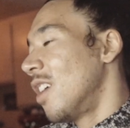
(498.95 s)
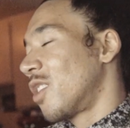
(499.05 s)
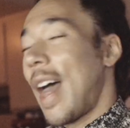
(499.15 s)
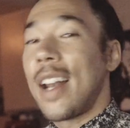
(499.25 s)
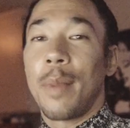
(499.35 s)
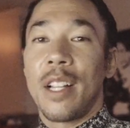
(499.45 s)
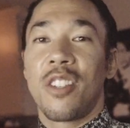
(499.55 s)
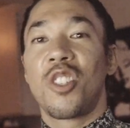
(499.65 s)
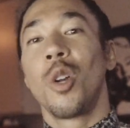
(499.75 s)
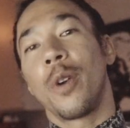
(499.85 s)
So that is my
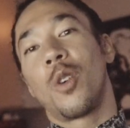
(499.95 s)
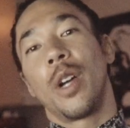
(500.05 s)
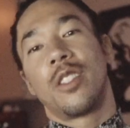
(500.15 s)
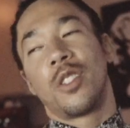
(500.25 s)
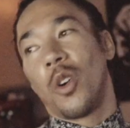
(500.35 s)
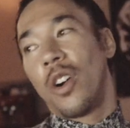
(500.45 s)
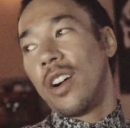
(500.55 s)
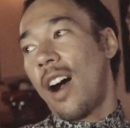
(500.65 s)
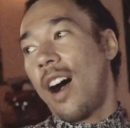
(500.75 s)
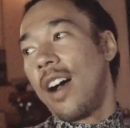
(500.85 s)
super quick
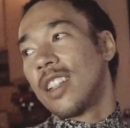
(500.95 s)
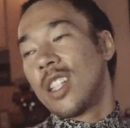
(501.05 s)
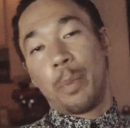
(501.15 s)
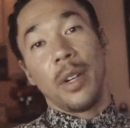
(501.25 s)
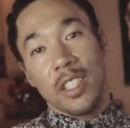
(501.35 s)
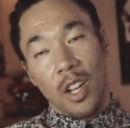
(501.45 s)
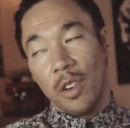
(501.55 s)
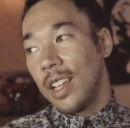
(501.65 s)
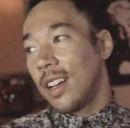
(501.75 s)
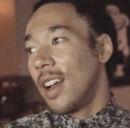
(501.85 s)
tutorial on split
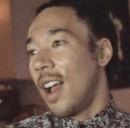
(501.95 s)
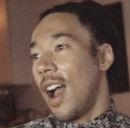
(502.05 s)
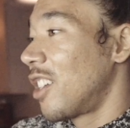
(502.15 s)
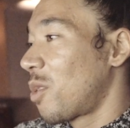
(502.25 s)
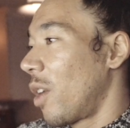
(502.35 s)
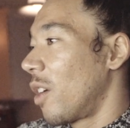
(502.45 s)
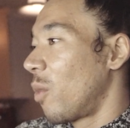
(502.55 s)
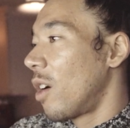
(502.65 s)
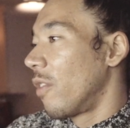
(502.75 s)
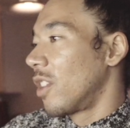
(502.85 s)
toning. I just wanted to
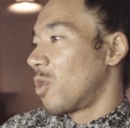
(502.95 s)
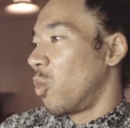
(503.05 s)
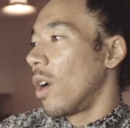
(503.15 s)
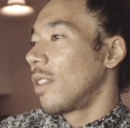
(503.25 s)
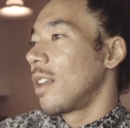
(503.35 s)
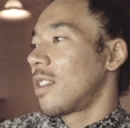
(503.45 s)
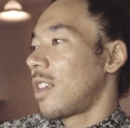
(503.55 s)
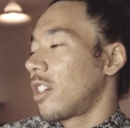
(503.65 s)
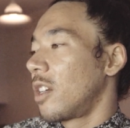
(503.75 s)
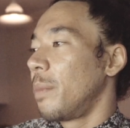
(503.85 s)
run over this one little
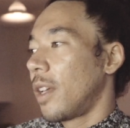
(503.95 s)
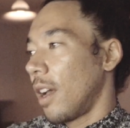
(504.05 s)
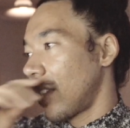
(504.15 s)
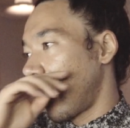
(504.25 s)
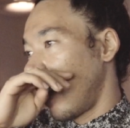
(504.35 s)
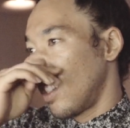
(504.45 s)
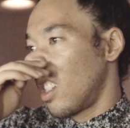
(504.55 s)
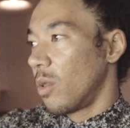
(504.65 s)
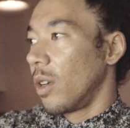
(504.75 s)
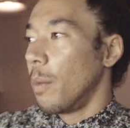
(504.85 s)
section because I think
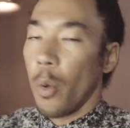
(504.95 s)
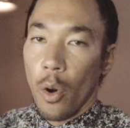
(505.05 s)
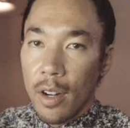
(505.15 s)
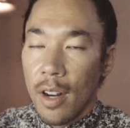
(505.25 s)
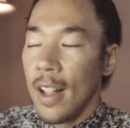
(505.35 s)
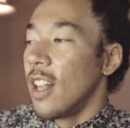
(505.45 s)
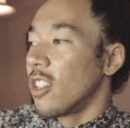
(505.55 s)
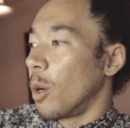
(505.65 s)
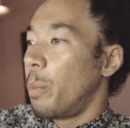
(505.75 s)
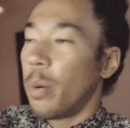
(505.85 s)
this is really important.
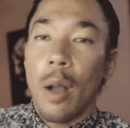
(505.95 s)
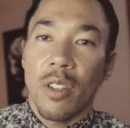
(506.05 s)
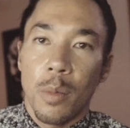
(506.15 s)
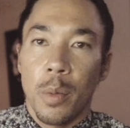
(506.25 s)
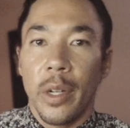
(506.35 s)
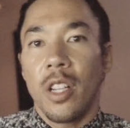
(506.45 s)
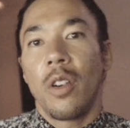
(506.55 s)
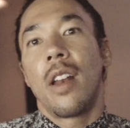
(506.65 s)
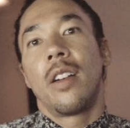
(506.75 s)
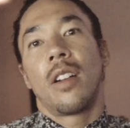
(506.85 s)
So play with some split
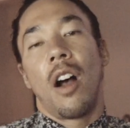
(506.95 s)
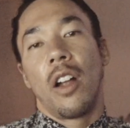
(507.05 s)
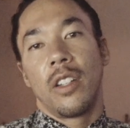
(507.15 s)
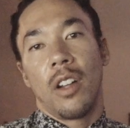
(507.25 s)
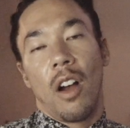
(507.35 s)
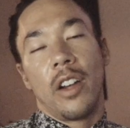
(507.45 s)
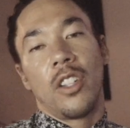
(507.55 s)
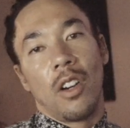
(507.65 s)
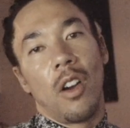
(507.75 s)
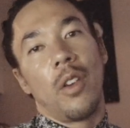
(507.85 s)
toning your, on,
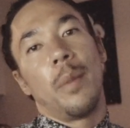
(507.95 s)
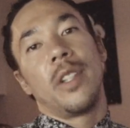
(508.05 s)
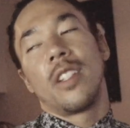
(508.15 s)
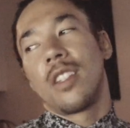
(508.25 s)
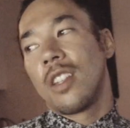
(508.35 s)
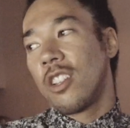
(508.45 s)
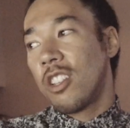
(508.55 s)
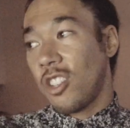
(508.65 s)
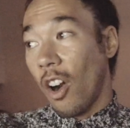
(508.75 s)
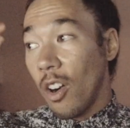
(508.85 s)
on your own images.
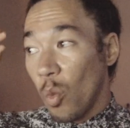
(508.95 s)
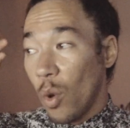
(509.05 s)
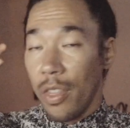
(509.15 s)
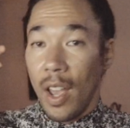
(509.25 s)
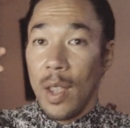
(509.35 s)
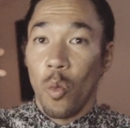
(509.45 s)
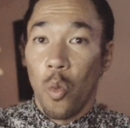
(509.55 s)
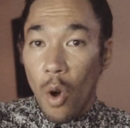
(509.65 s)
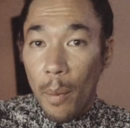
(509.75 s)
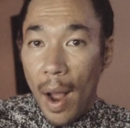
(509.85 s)
Start with a
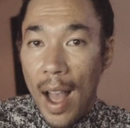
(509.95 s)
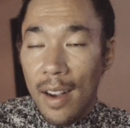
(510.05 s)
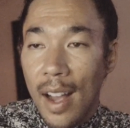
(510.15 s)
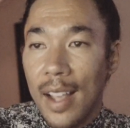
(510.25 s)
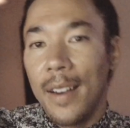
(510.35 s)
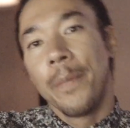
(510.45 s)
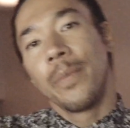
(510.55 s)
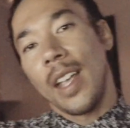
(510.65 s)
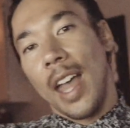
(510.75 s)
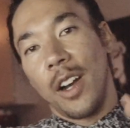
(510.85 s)
warm highlight
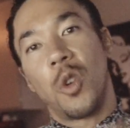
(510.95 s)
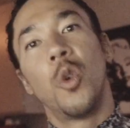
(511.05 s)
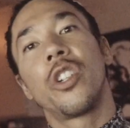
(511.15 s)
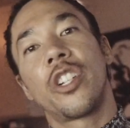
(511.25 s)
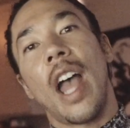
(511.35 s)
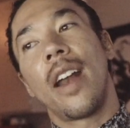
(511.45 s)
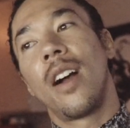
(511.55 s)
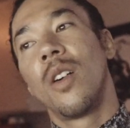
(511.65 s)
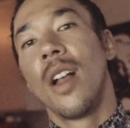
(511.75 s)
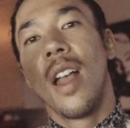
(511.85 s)
and a cool
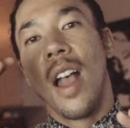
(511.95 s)
shadow.